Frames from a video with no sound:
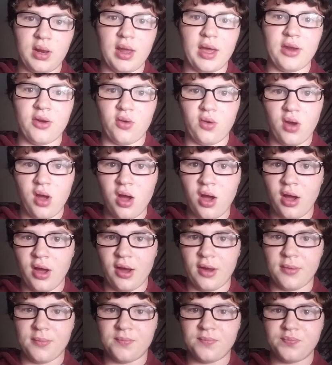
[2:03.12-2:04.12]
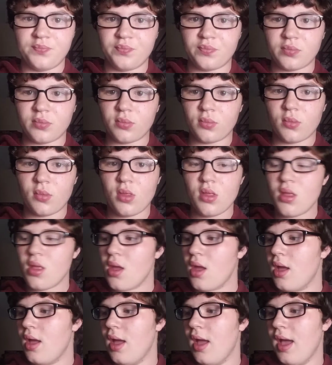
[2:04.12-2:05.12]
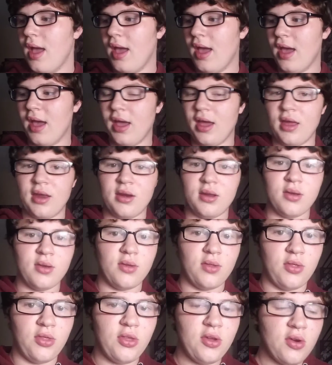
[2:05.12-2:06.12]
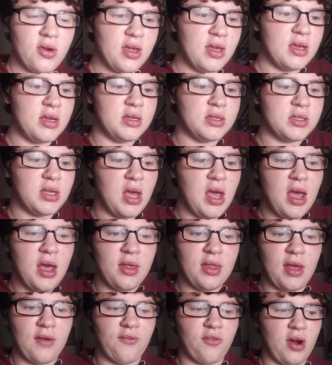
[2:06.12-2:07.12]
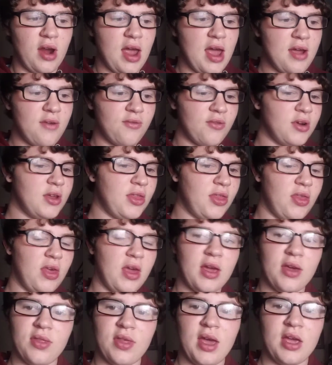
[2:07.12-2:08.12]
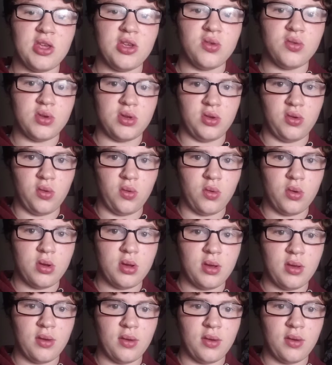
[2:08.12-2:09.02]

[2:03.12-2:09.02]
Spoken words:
later on. And the theory is that for everything that you do,